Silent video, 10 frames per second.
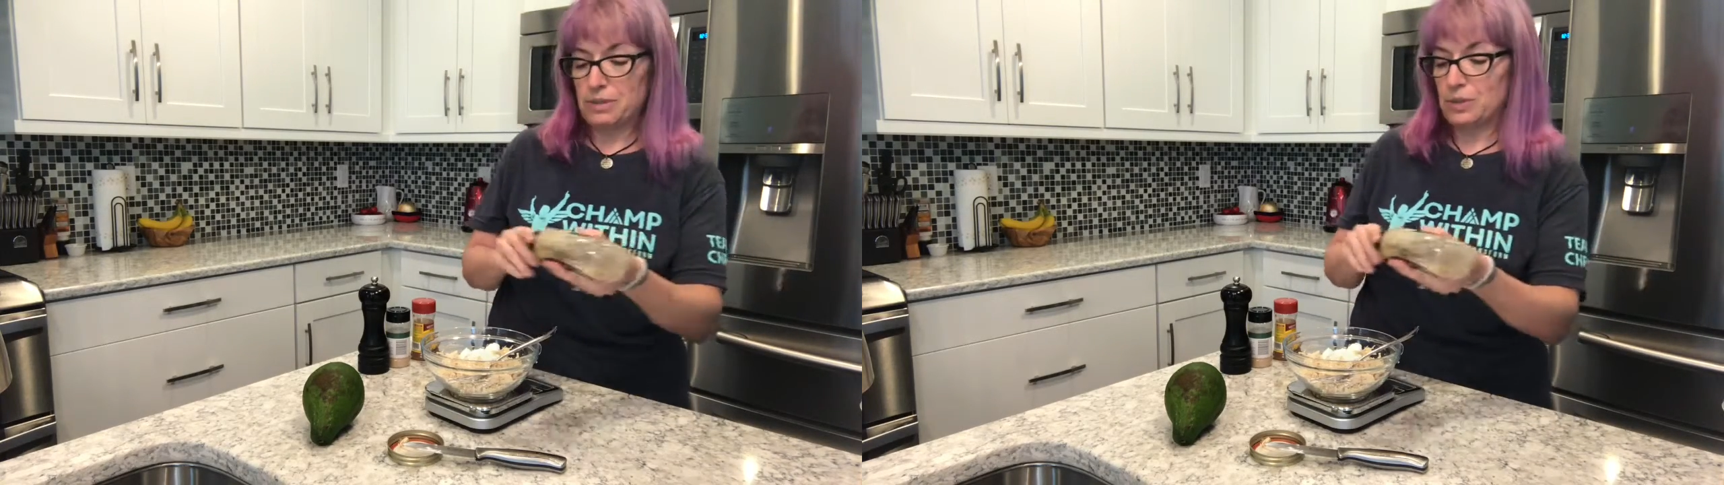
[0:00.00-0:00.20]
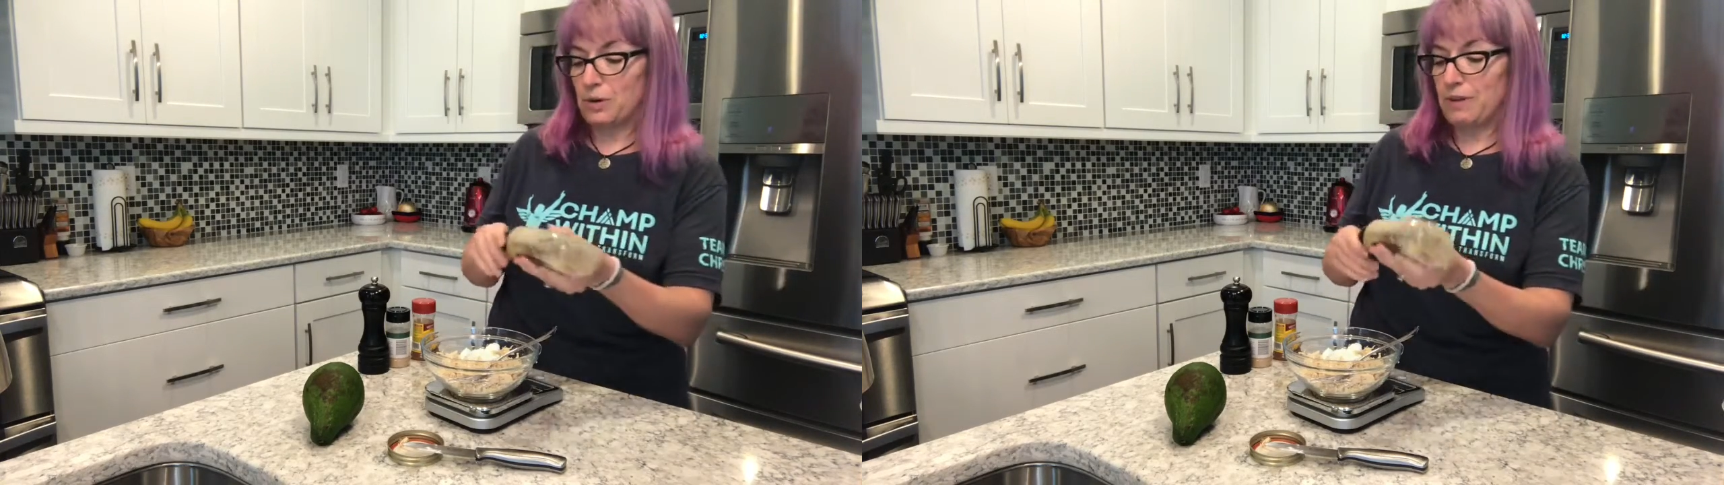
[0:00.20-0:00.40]

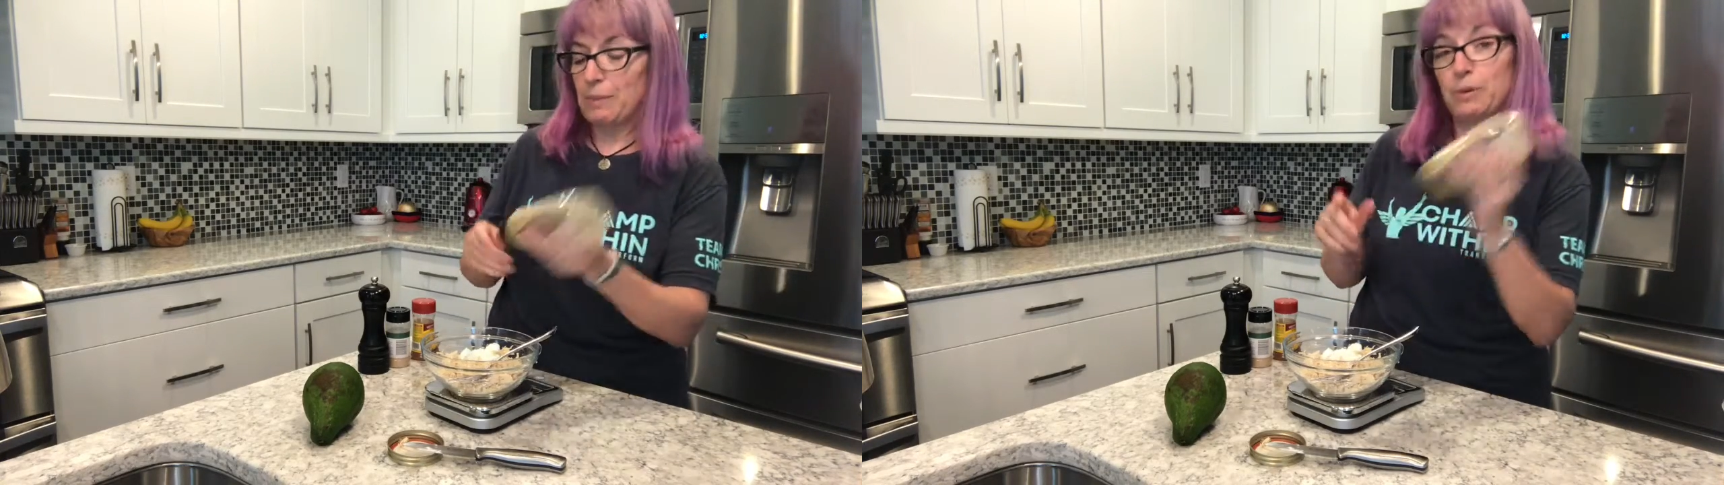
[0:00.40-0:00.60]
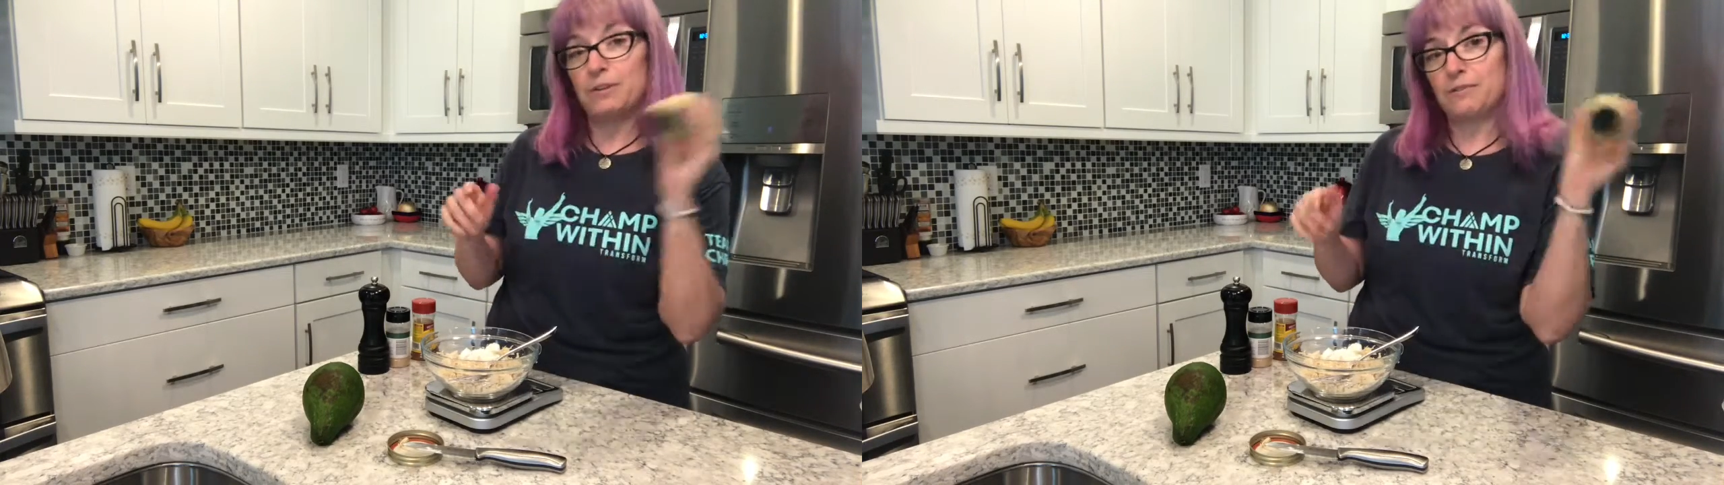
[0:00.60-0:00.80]
so if I
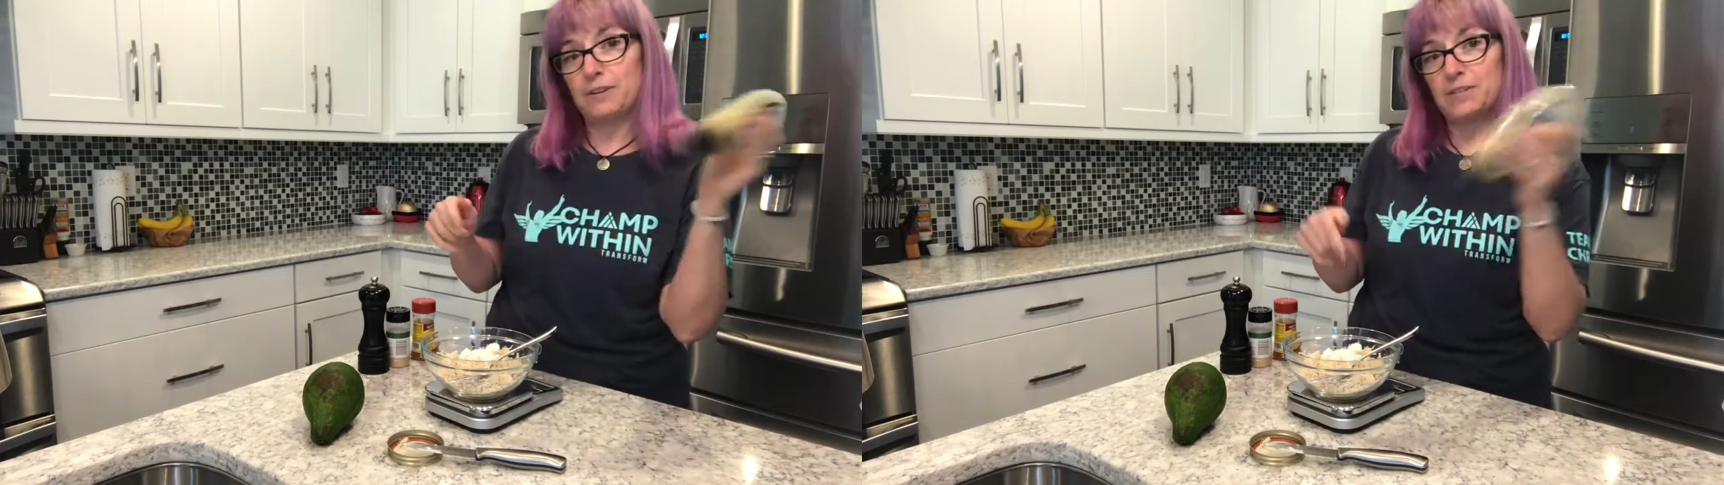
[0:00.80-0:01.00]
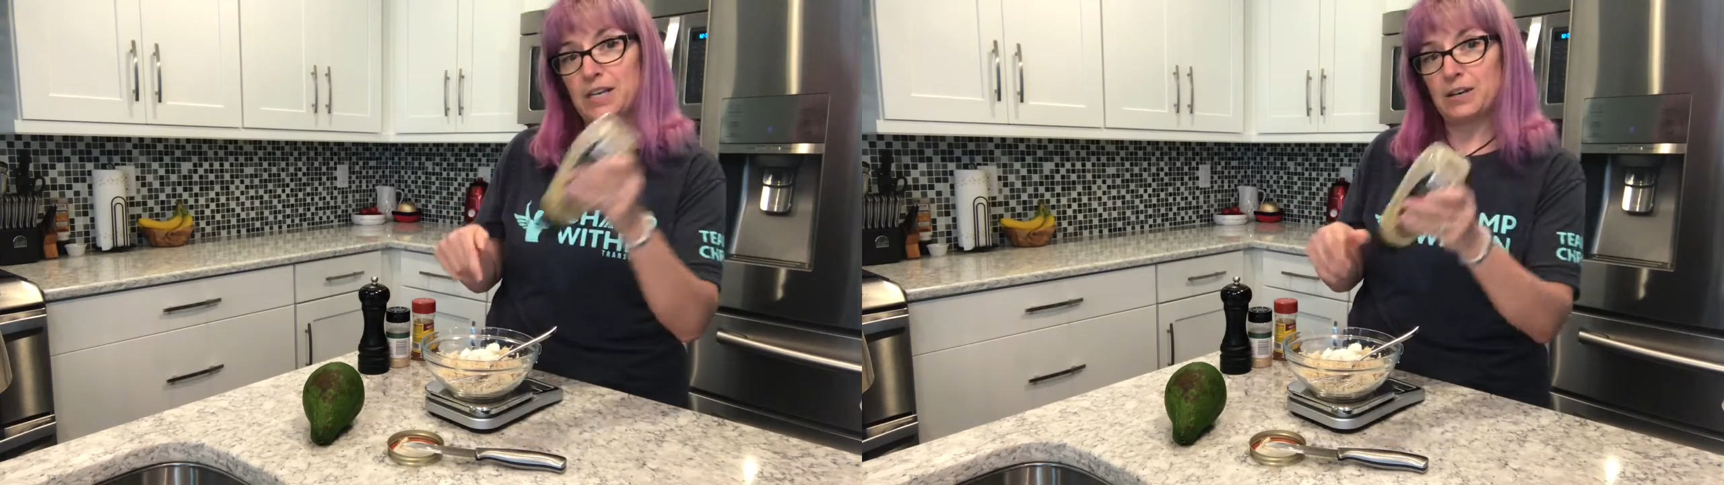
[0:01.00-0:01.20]
put
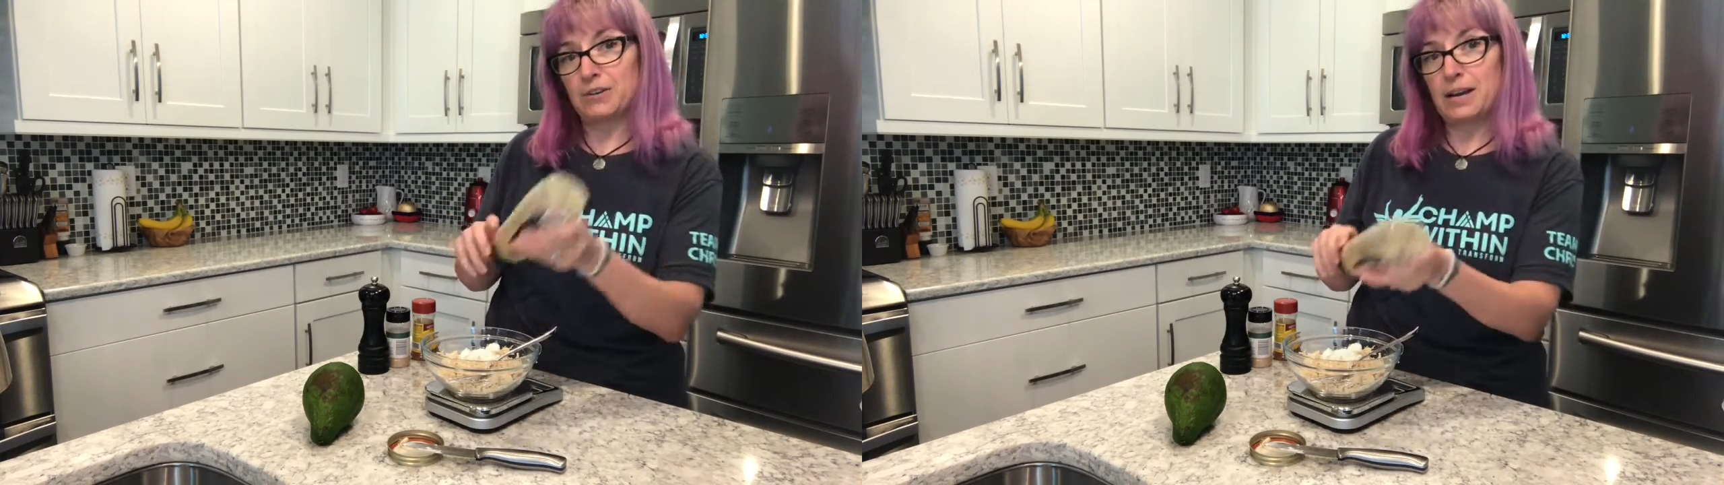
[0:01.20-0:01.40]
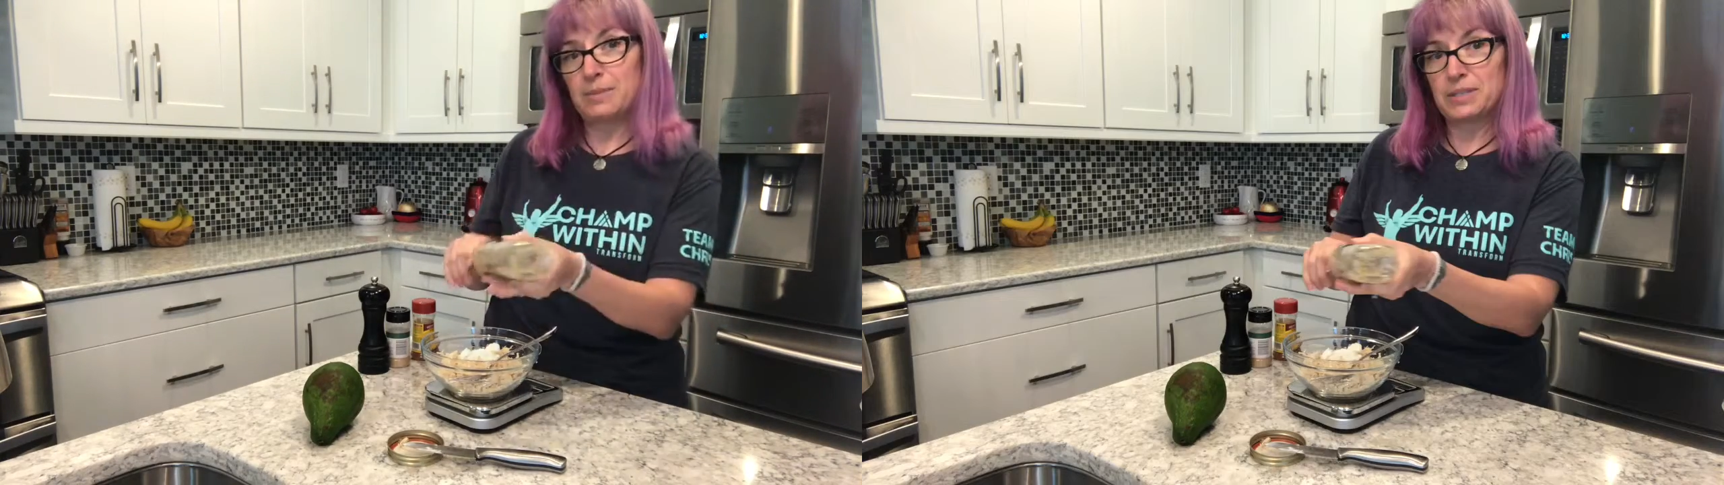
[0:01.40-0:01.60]
15
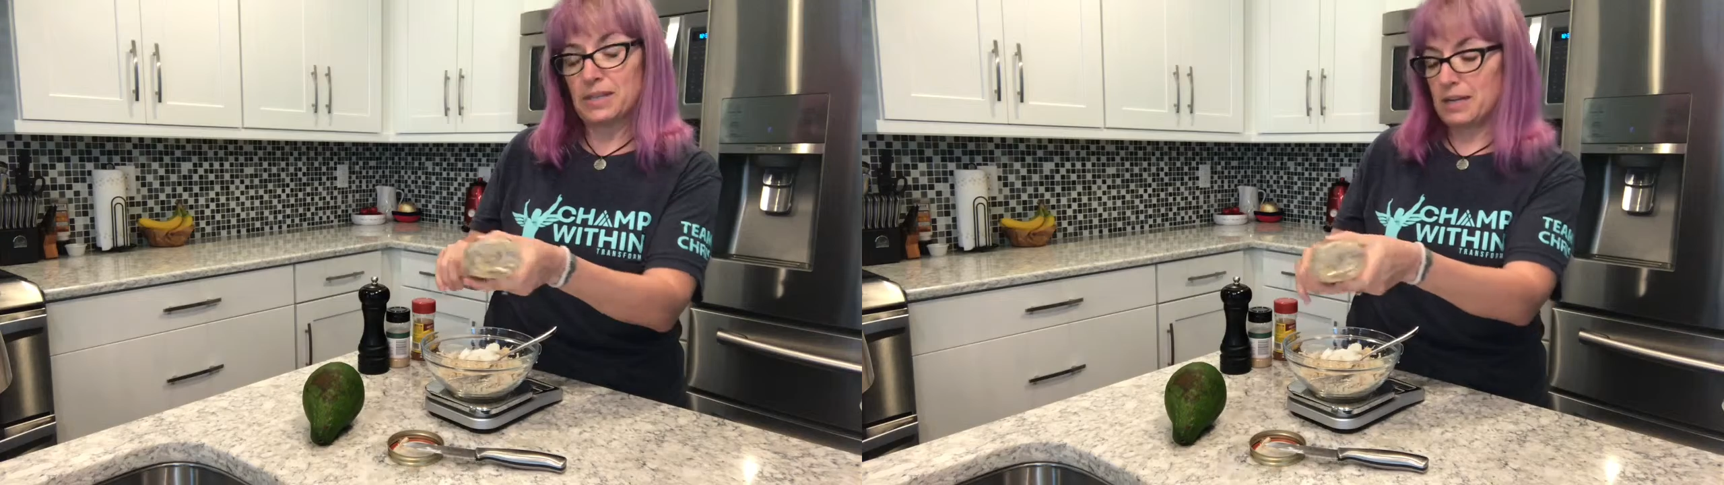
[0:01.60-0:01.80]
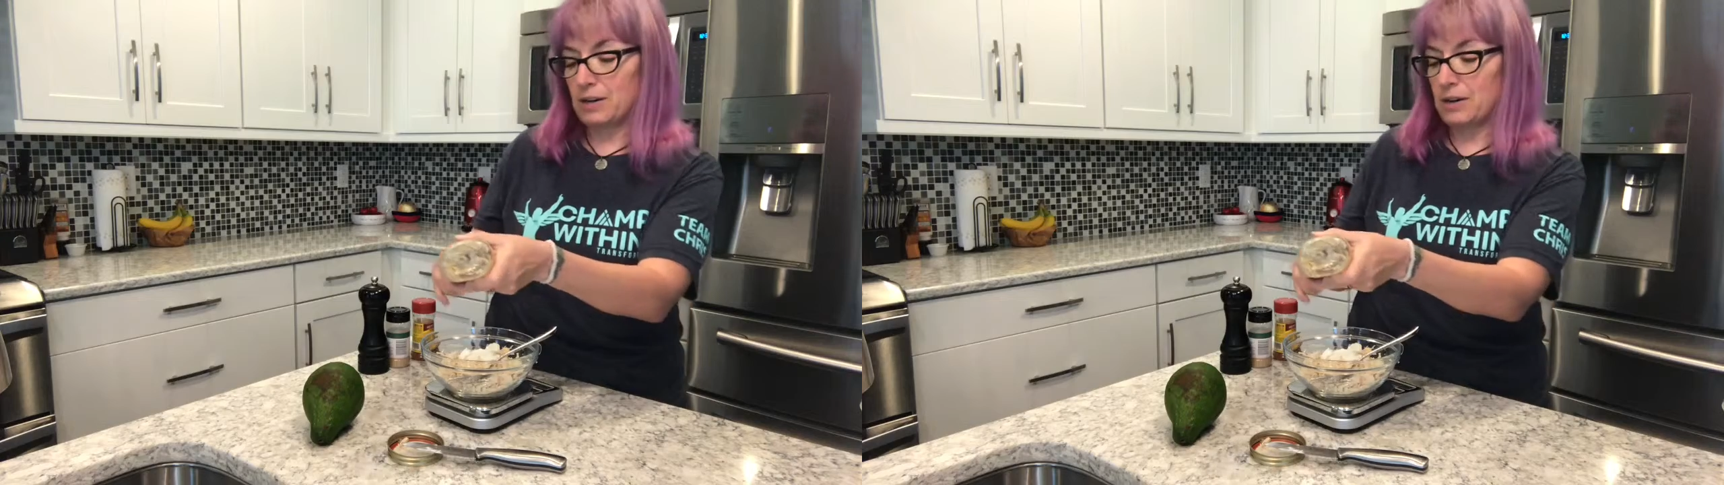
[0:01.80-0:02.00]
grams
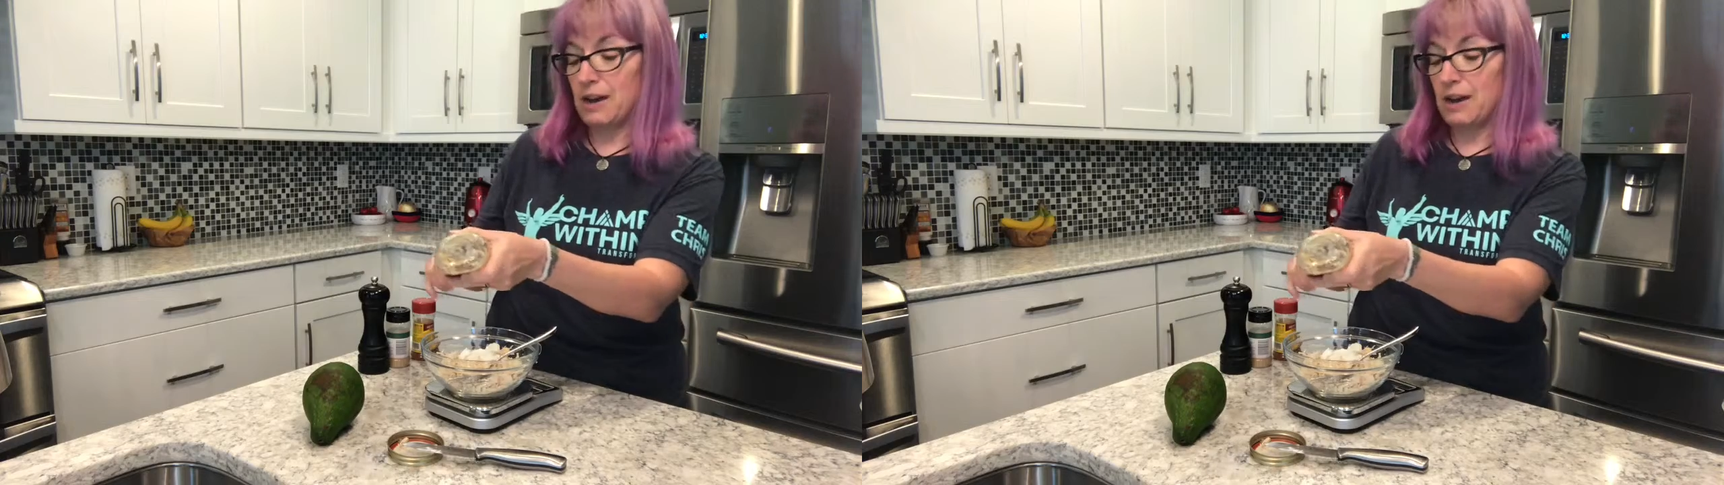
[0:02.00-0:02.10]
in here,